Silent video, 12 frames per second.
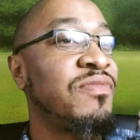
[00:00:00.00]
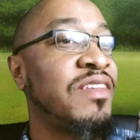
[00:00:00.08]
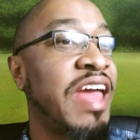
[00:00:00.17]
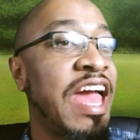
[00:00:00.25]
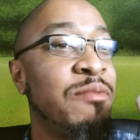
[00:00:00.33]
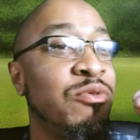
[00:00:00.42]

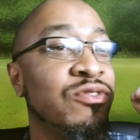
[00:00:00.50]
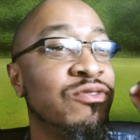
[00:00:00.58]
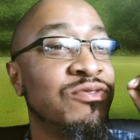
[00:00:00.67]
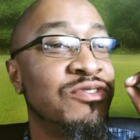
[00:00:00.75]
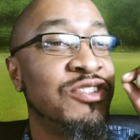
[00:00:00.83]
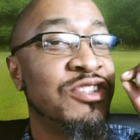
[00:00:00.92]

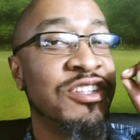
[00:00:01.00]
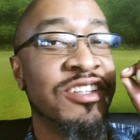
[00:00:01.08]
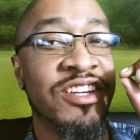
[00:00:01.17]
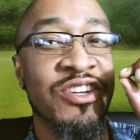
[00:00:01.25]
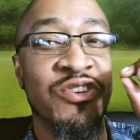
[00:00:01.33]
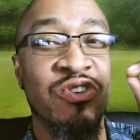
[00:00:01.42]
able to
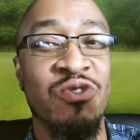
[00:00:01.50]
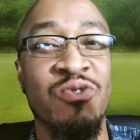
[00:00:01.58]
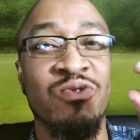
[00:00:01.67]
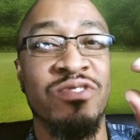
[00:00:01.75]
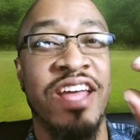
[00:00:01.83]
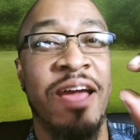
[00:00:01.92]

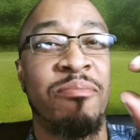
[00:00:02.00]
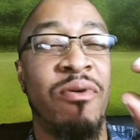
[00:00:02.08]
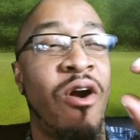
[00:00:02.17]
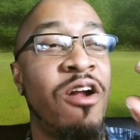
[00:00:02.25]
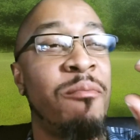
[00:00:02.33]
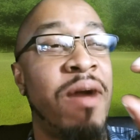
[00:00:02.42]
use that
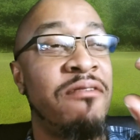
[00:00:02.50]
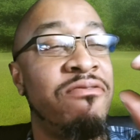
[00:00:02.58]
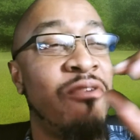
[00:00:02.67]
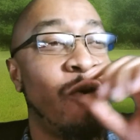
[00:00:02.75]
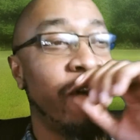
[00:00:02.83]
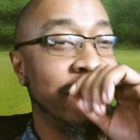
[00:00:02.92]
part of my
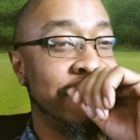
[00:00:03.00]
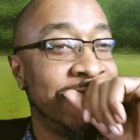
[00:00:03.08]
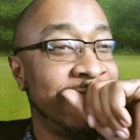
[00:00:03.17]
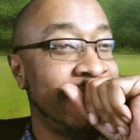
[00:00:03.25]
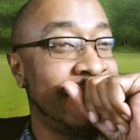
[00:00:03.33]
voice